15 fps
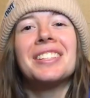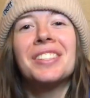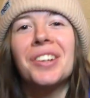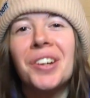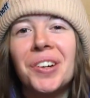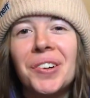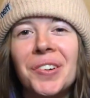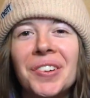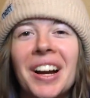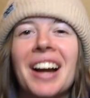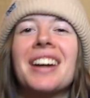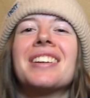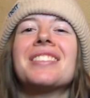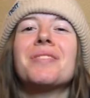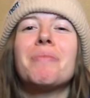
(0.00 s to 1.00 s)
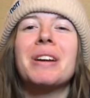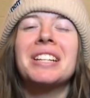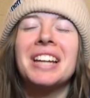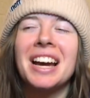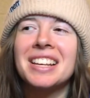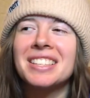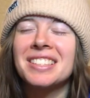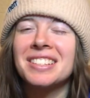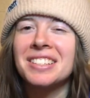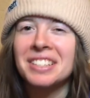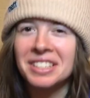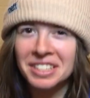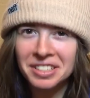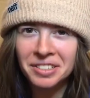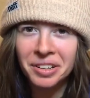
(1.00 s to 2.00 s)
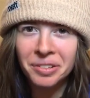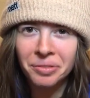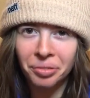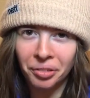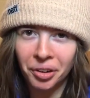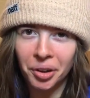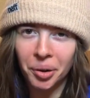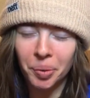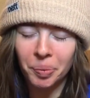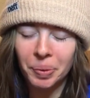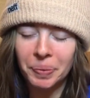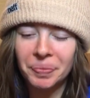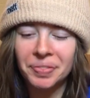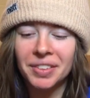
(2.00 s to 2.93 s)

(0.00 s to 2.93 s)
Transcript: So, guys, my test did confirm